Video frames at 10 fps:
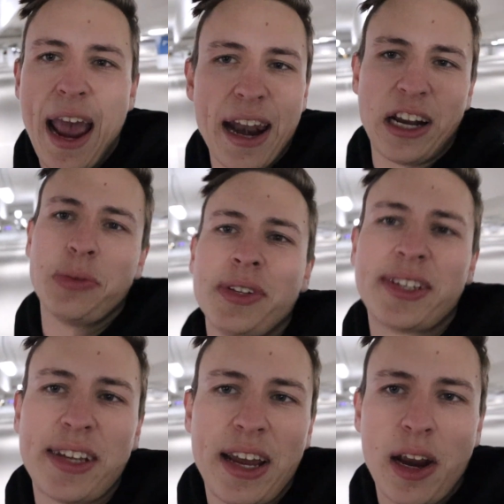And I just want to
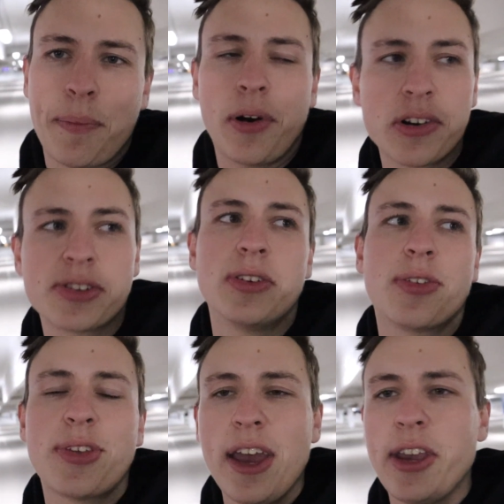say a personal
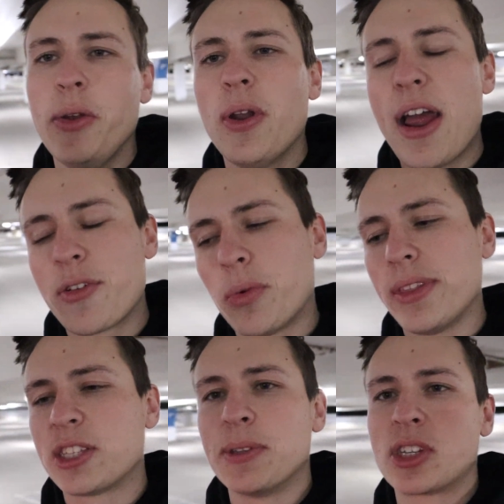thank you to everyone
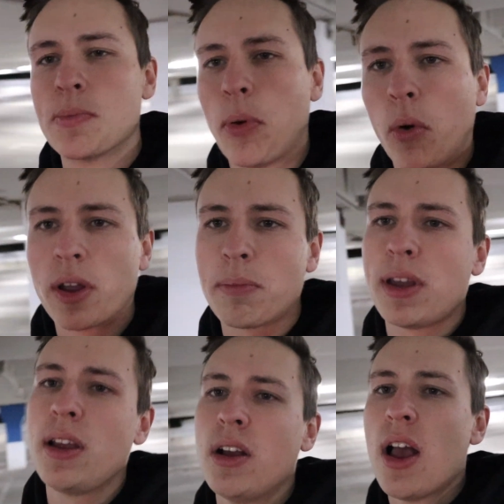that's been supporting
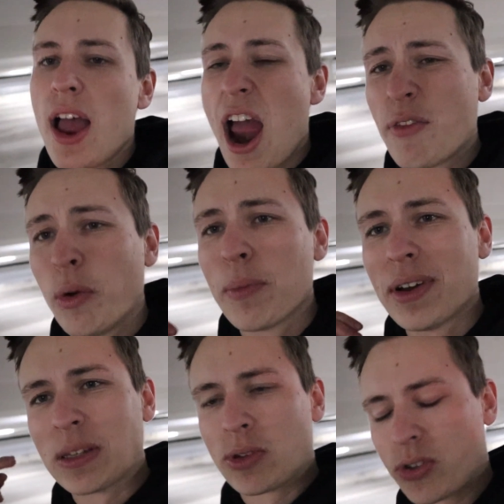me, every one of my
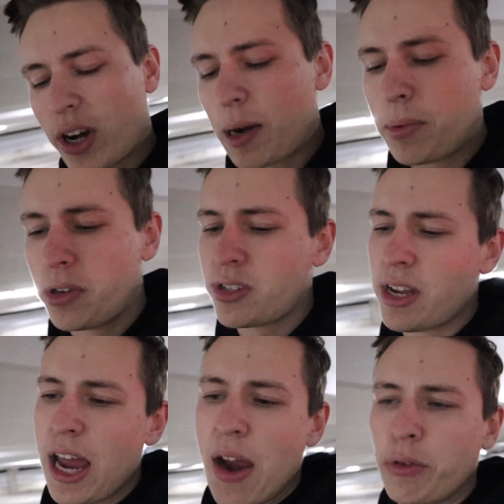subscribers,
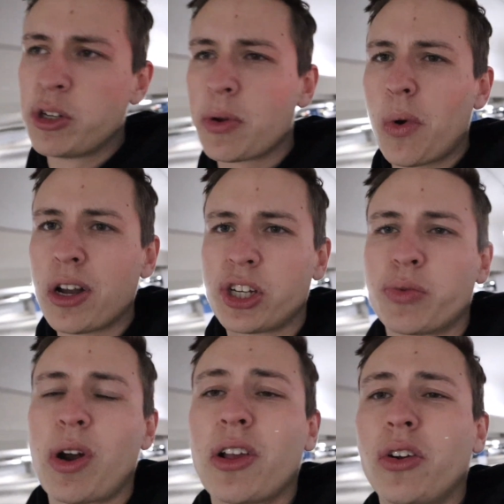everyone who's been watching
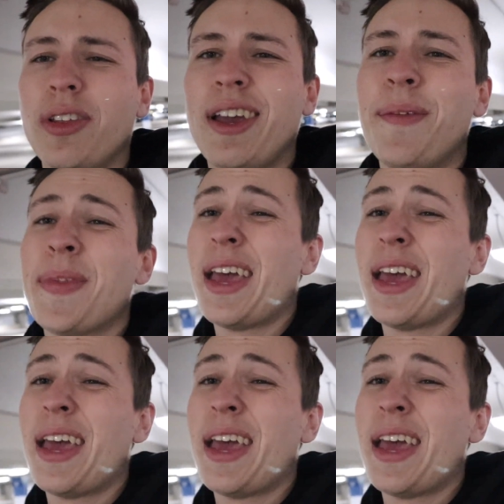regularly.